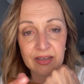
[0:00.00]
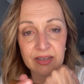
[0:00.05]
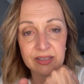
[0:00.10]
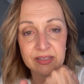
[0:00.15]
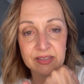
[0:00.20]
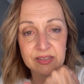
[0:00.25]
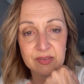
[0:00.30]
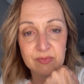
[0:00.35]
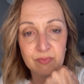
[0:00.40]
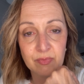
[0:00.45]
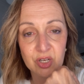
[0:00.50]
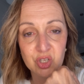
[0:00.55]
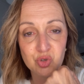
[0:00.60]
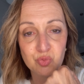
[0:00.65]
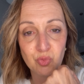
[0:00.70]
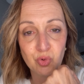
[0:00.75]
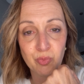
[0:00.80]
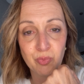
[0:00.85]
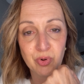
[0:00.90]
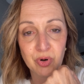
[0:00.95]
It's much
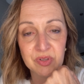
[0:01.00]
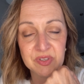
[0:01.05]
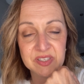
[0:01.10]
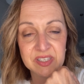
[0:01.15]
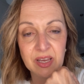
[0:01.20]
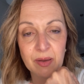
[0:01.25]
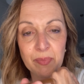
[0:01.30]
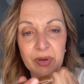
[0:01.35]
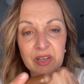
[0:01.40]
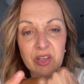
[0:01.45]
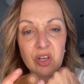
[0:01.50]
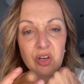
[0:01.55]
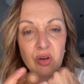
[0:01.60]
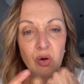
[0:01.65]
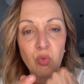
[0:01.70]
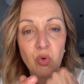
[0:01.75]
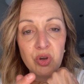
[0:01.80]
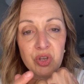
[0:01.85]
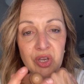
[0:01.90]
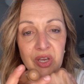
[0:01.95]
more bronzier, but you know
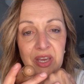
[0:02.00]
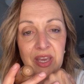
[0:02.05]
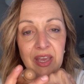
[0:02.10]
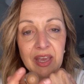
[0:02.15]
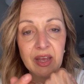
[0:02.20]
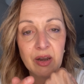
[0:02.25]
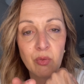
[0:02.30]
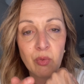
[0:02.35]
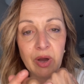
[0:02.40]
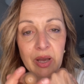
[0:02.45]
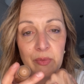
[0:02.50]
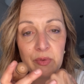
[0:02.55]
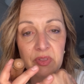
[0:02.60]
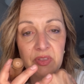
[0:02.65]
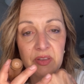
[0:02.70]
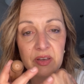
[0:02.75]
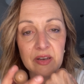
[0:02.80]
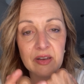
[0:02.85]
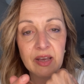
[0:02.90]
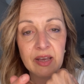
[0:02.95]
what? You can get away with
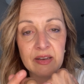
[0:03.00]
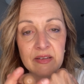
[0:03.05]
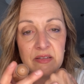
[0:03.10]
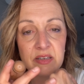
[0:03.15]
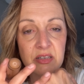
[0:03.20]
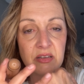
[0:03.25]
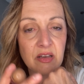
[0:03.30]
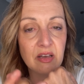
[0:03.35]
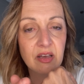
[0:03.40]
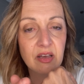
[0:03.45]
it. And